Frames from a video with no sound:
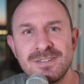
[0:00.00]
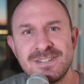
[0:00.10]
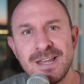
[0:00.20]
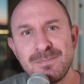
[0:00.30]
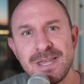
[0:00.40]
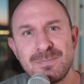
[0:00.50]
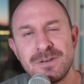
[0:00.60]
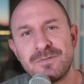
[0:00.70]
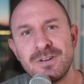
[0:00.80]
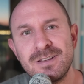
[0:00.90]
Sam
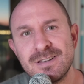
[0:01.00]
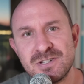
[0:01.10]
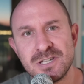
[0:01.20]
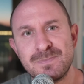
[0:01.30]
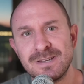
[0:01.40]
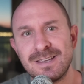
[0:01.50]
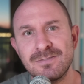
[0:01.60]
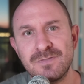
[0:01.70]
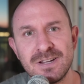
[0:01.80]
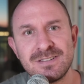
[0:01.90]
Bankman-Fried has just been
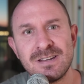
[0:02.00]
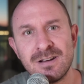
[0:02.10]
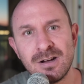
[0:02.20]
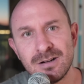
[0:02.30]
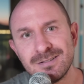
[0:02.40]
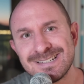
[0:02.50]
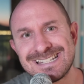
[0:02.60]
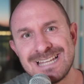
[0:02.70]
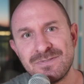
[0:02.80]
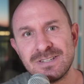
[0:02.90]
convicted on all
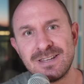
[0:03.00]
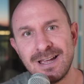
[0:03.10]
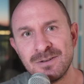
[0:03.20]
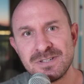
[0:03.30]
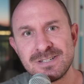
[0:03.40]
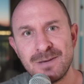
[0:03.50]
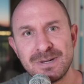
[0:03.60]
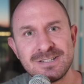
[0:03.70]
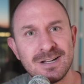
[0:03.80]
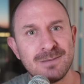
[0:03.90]
seven counts. I'm
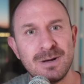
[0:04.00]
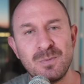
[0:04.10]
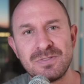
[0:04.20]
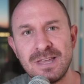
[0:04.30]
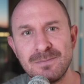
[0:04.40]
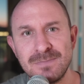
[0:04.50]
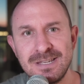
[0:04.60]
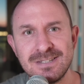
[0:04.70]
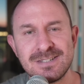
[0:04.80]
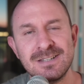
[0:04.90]
going to talk about what that
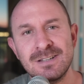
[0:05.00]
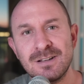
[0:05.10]
means.